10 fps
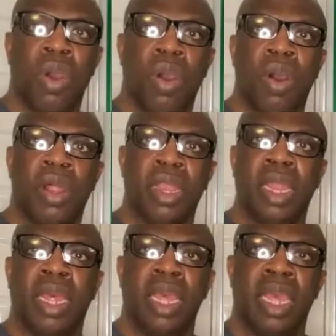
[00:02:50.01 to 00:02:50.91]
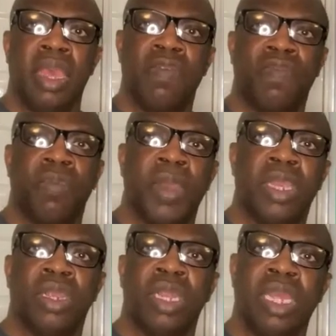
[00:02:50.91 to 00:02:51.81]
on
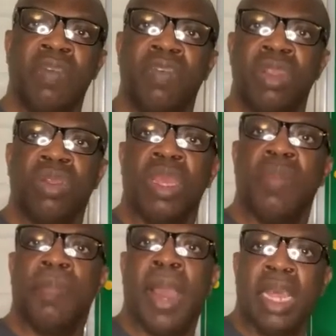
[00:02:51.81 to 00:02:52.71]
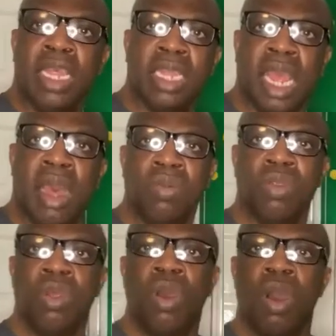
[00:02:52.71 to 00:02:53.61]
information given to him by the scout
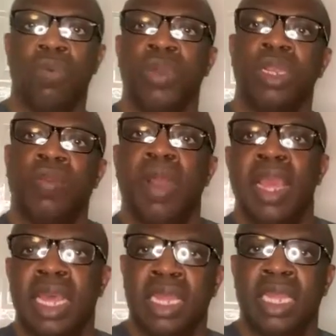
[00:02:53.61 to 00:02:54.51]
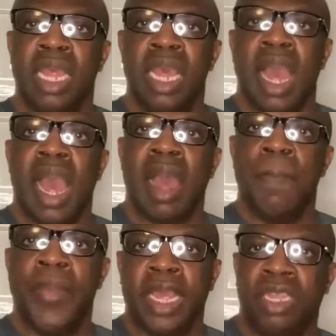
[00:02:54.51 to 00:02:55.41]
on which players are
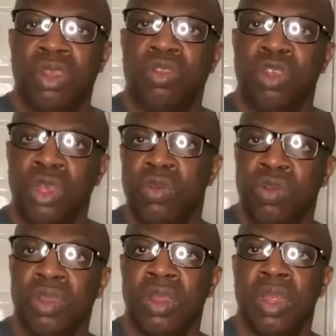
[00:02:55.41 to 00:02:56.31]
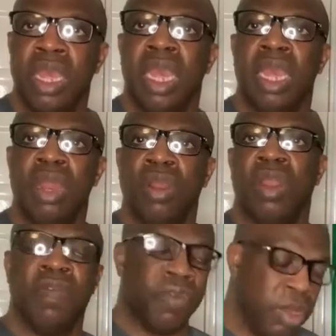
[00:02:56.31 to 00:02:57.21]
best to use in
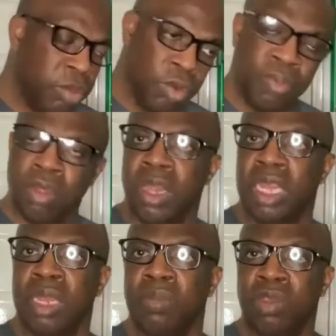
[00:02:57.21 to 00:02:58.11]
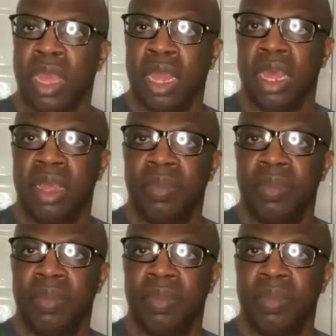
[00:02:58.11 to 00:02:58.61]
order for him to put the team together.